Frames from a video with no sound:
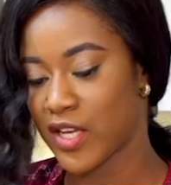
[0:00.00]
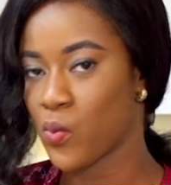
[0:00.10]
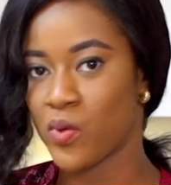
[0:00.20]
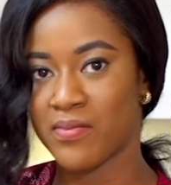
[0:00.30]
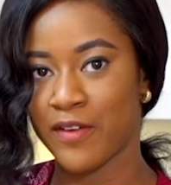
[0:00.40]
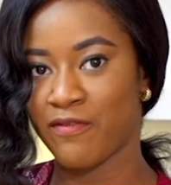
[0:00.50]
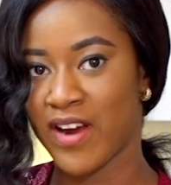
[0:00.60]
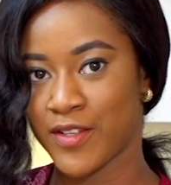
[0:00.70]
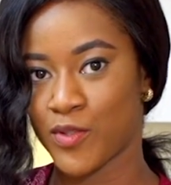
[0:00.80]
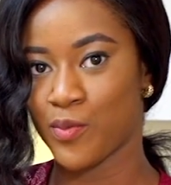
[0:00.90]
I don't want my
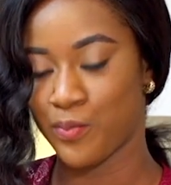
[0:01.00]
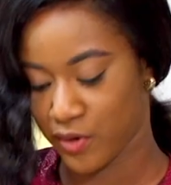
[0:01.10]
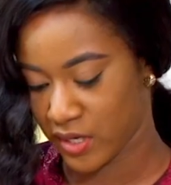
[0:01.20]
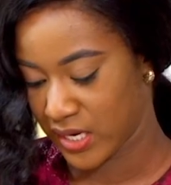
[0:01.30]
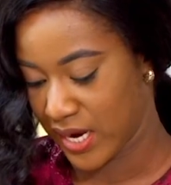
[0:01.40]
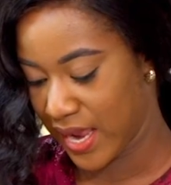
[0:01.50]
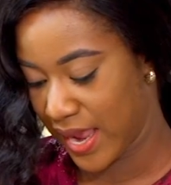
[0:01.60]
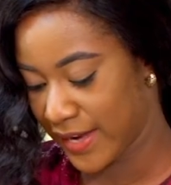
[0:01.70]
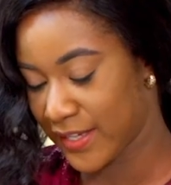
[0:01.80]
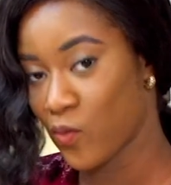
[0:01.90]
rice to burn.
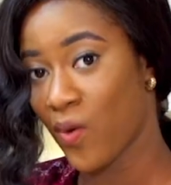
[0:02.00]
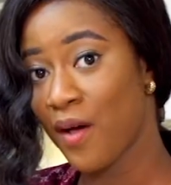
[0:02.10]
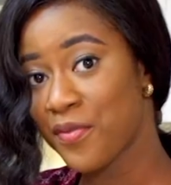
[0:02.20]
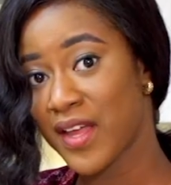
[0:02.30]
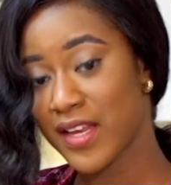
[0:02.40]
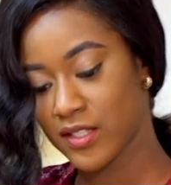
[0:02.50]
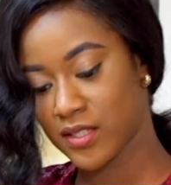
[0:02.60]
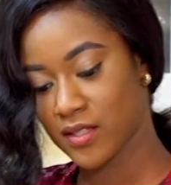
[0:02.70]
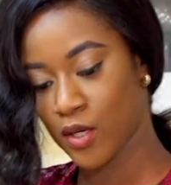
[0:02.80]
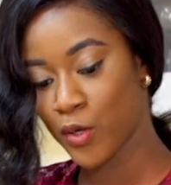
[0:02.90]
And then while that
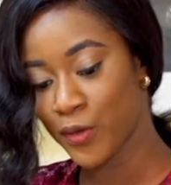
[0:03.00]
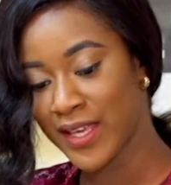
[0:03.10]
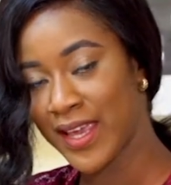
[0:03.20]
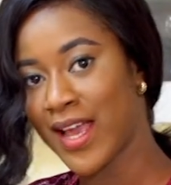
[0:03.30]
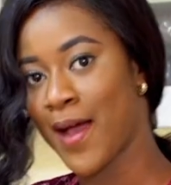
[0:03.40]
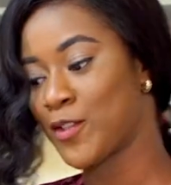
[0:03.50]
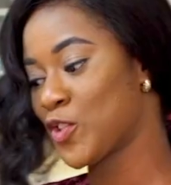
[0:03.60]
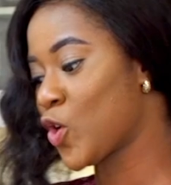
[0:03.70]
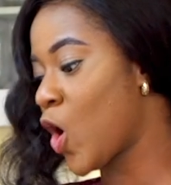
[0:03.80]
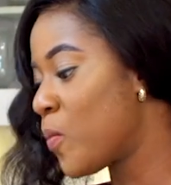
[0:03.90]
is cooking, I'll
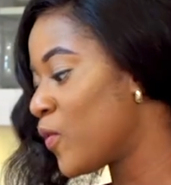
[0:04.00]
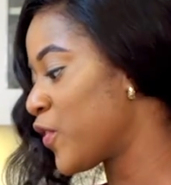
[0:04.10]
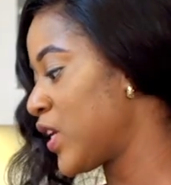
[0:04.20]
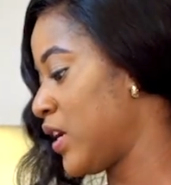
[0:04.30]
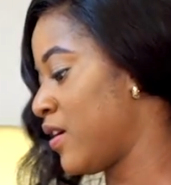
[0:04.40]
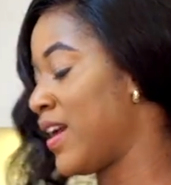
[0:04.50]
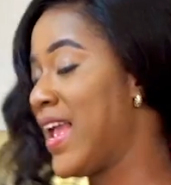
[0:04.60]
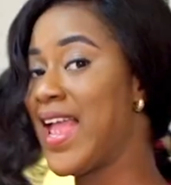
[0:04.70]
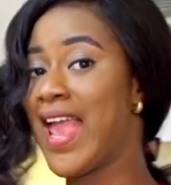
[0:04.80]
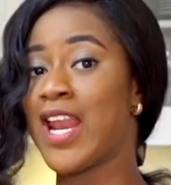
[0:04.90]
just come over here
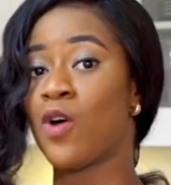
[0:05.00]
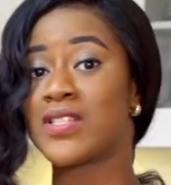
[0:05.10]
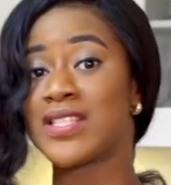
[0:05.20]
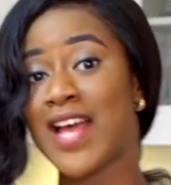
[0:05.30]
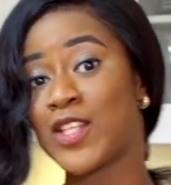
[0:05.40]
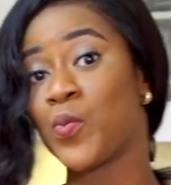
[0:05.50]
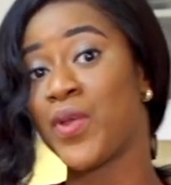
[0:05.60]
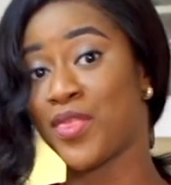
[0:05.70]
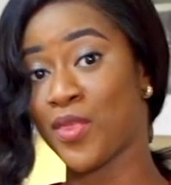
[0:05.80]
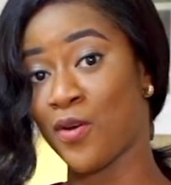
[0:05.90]
and I'll start
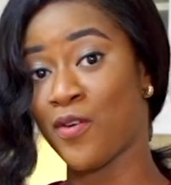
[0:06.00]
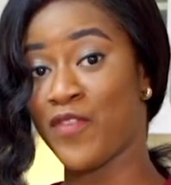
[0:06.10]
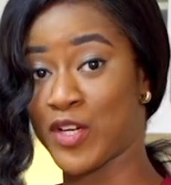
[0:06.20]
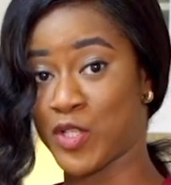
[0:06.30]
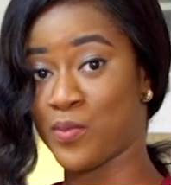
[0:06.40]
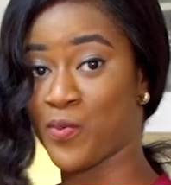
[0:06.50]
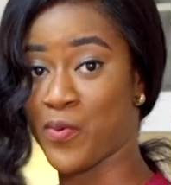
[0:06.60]
with the vegetable